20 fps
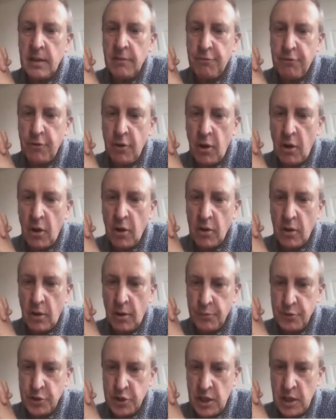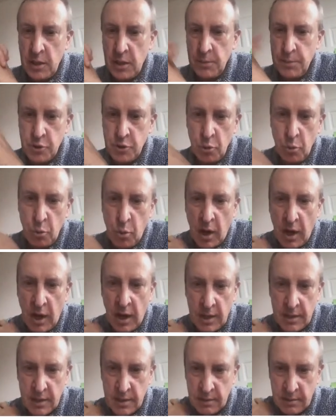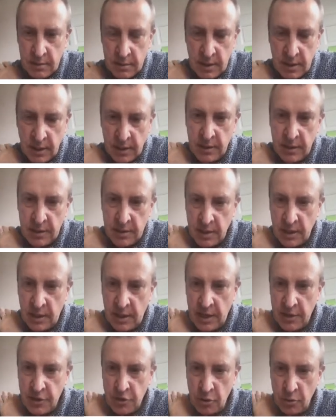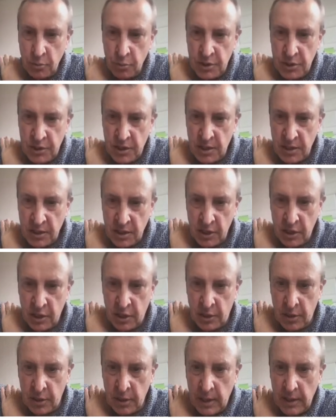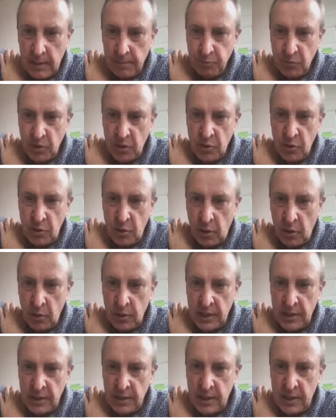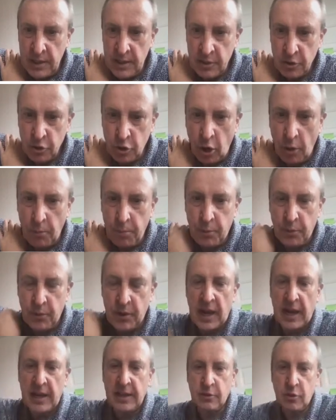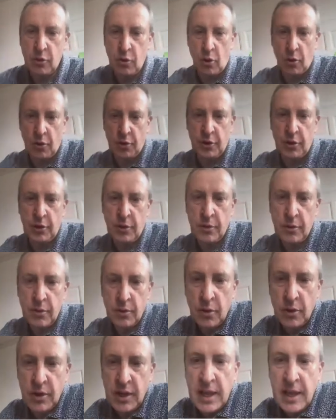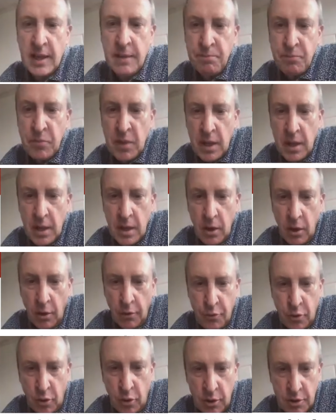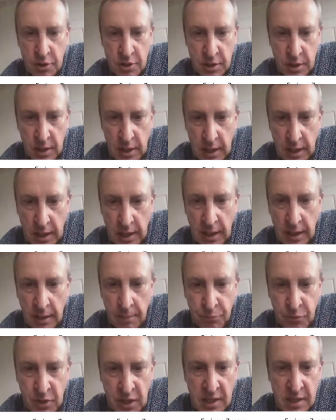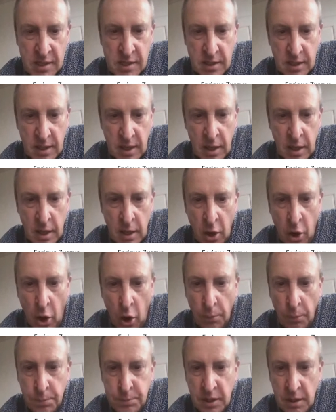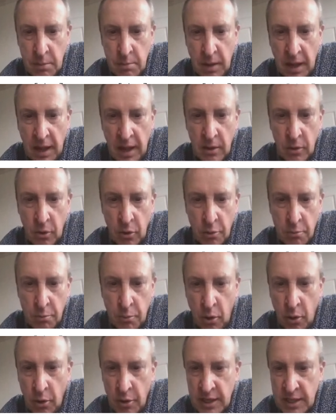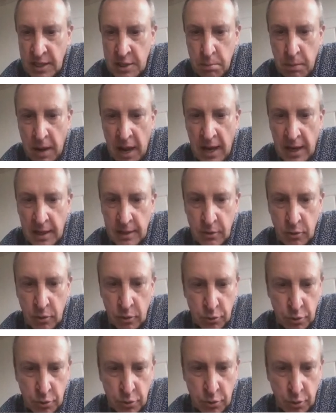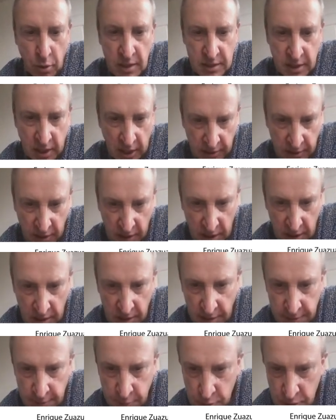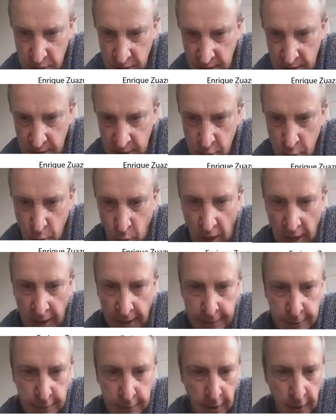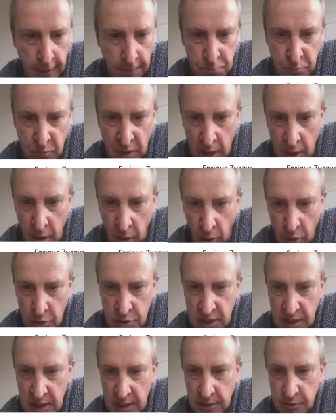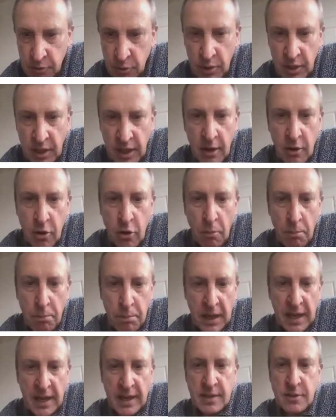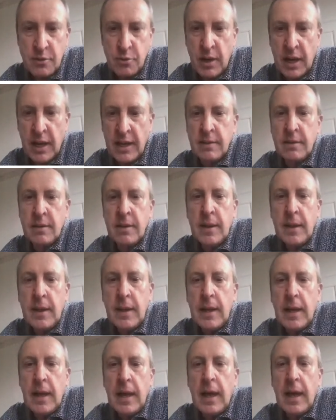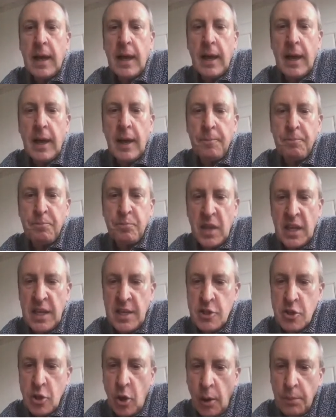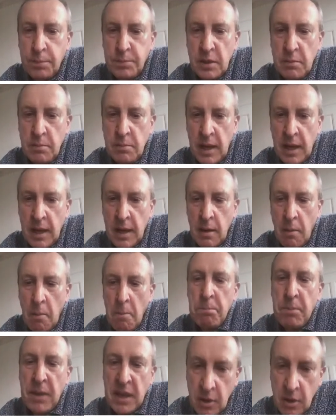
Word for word: flock of sheep towards the destination, which is here, you know, in this top right corner. Okay. Of course, um, this uh, optimal or more smart control strategy that you see is quite um, oscillatory and complex, right? Um, is optimal